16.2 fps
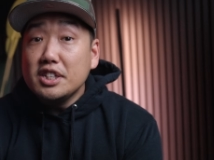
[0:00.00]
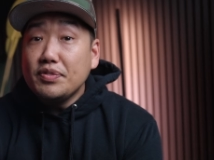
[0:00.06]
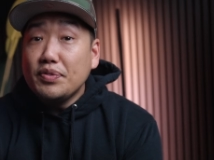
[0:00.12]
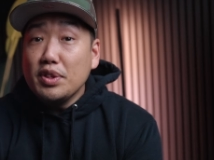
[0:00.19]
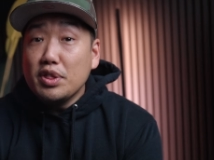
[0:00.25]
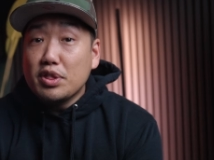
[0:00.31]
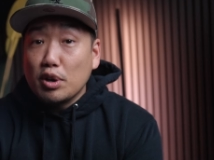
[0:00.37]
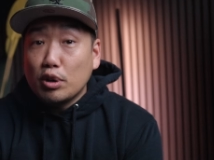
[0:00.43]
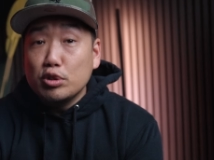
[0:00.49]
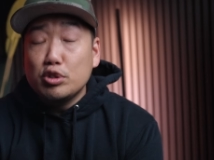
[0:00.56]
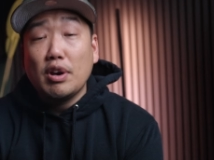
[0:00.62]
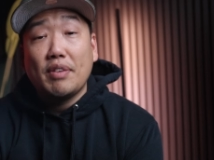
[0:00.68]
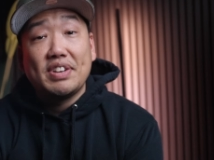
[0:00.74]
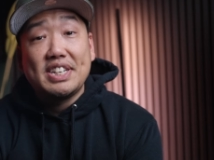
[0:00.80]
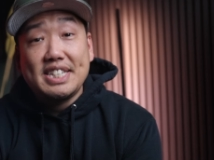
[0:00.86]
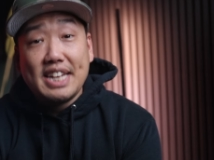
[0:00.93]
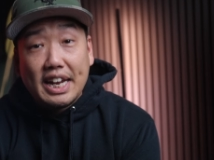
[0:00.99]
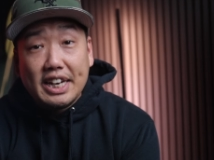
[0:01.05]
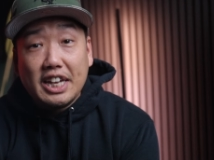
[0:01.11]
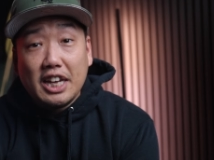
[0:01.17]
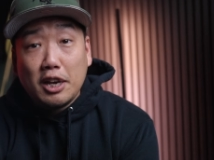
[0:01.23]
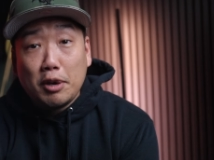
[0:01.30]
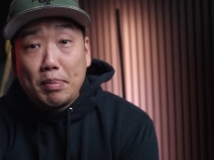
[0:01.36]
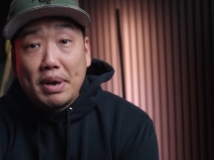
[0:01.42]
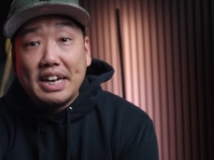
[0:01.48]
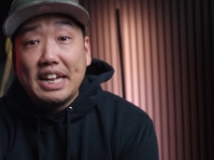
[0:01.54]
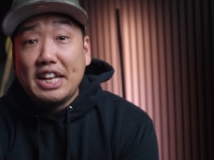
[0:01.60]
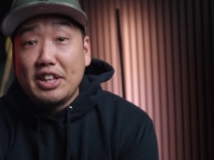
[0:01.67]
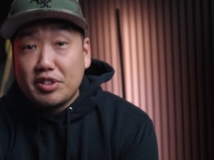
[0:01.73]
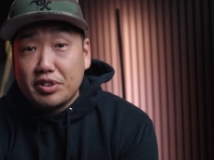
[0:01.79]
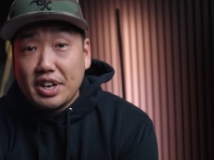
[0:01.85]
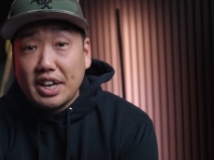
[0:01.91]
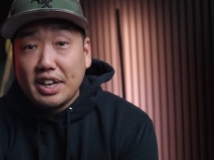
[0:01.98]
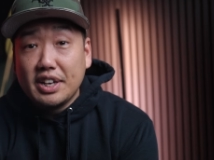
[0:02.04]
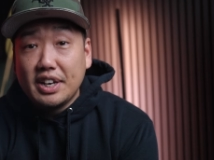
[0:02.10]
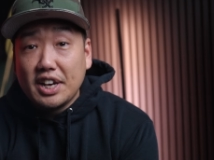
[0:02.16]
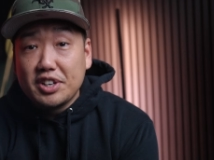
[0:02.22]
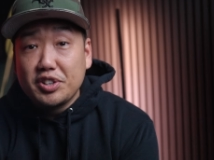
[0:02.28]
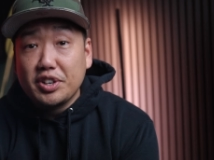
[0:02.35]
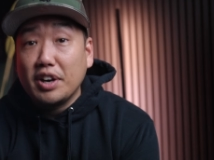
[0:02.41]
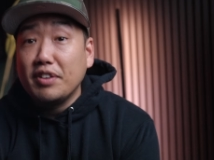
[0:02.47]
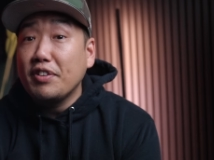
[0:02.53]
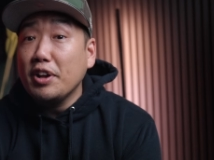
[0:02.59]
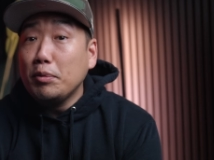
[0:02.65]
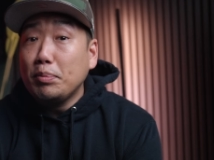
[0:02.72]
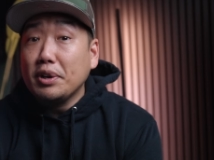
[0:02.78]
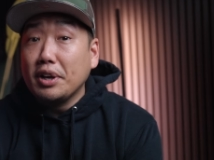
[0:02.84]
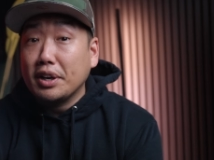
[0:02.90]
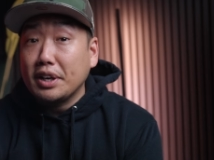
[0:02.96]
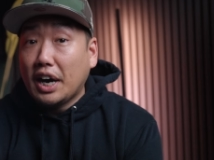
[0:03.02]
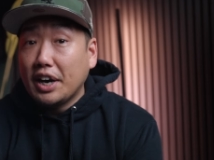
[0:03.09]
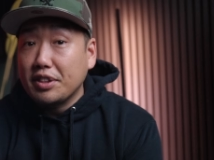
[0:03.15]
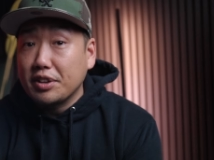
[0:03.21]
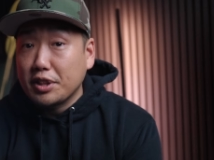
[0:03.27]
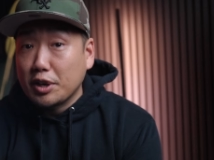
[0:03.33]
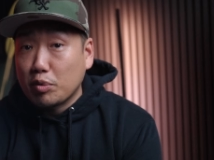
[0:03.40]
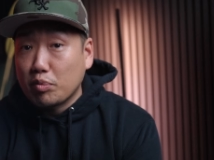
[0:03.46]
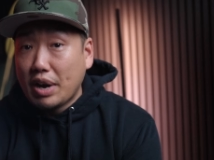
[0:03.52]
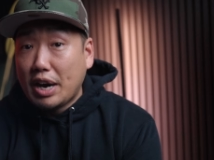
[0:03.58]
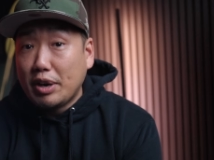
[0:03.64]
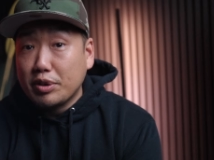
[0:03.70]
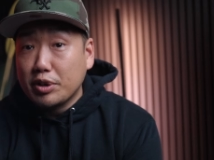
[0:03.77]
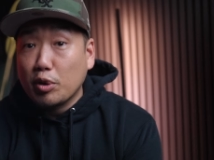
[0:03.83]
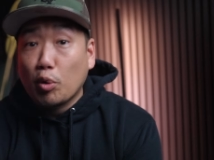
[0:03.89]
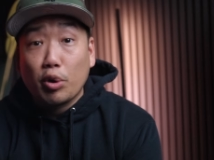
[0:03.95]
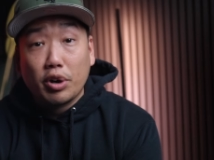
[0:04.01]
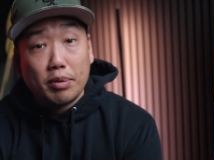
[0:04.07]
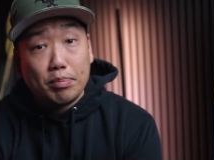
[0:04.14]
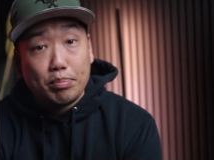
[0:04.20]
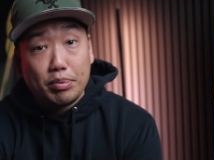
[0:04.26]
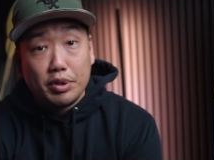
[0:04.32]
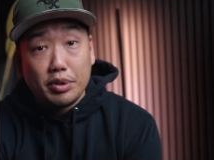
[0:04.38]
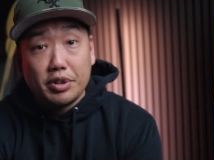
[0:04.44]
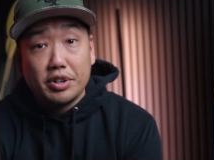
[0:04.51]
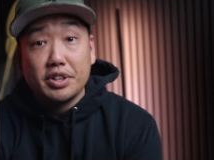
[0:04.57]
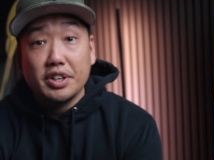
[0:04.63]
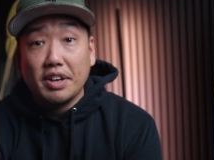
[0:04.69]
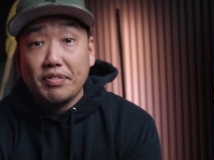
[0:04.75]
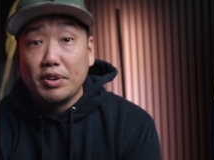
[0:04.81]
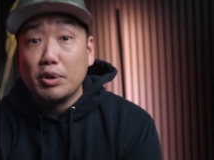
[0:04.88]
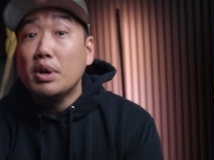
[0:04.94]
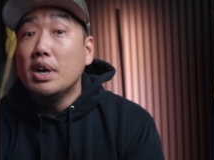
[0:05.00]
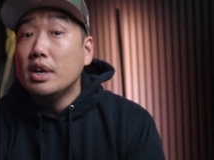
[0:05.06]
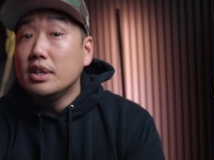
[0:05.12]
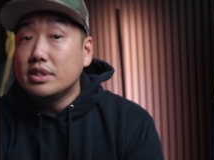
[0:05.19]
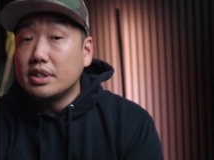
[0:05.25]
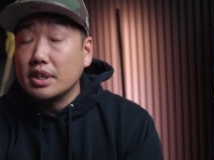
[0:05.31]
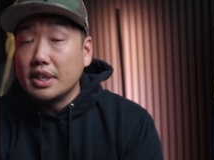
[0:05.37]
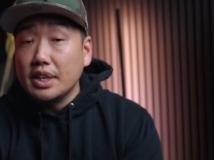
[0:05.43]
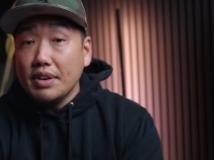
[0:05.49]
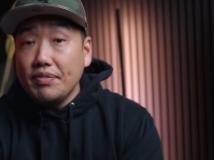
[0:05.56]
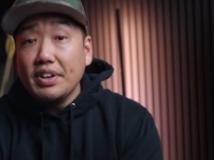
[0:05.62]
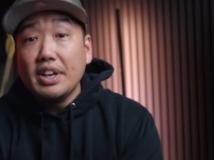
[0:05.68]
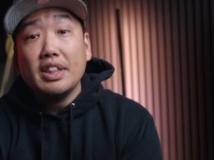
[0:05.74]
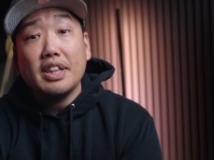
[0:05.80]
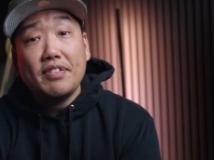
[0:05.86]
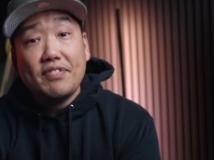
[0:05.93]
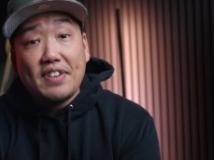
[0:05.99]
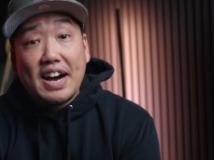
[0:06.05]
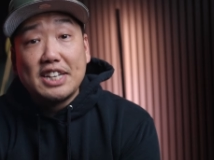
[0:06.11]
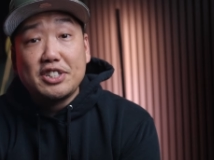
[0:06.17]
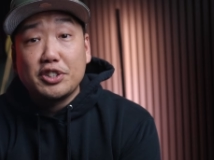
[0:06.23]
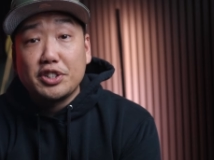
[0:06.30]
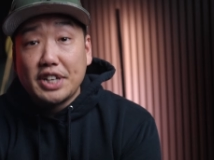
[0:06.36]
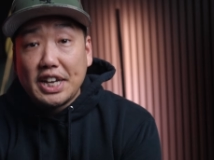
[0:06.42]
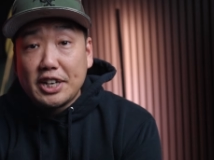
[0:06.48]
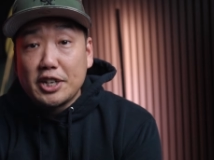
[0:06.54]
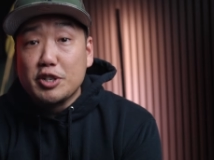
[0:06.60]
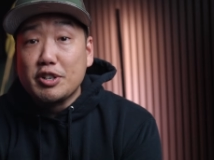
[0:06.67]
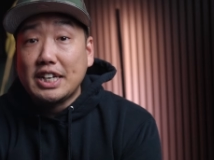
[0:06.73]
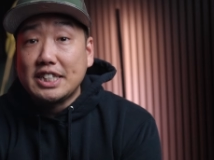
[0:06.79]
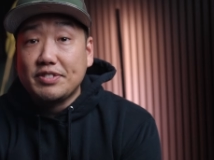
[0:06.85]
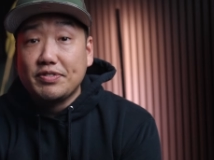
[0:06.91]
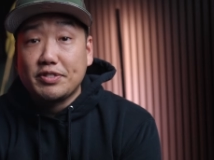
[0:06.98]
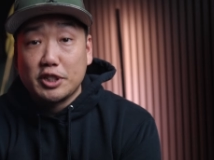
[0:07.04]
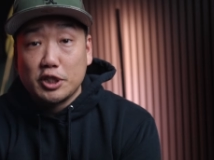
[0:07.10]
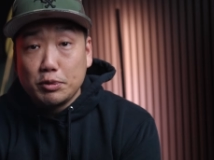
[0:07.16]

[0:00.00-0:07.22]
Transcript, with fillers: is for those who have a 10 gigabit Ethernet connection available on either their router or computer to give you significantly faster data transfer